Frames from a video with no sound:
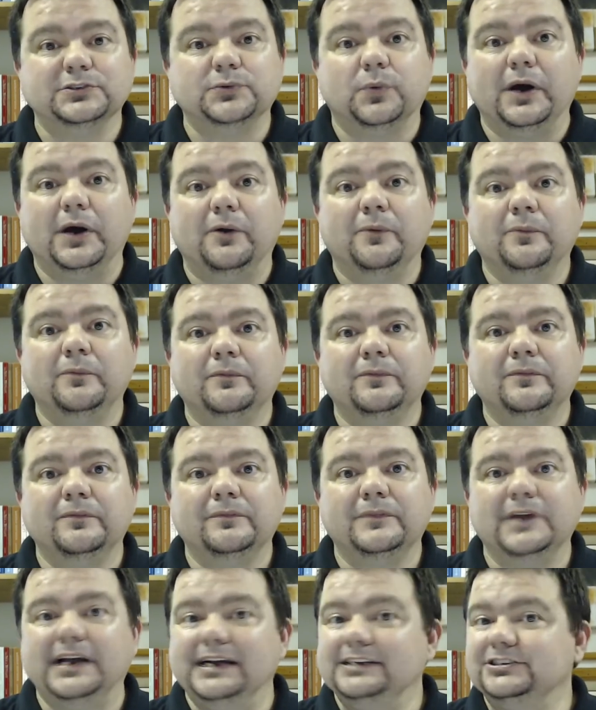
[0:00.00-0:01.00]
well.
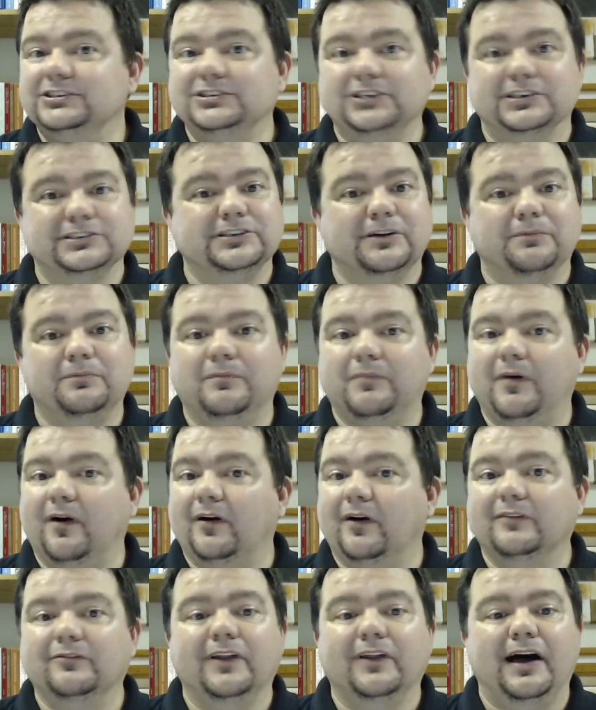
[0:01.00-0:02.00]
It's just a
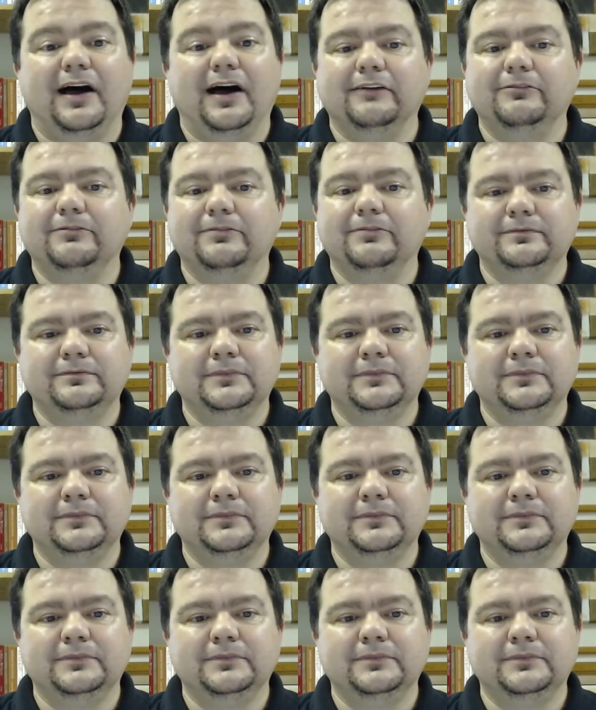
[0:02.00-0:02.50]
part of life.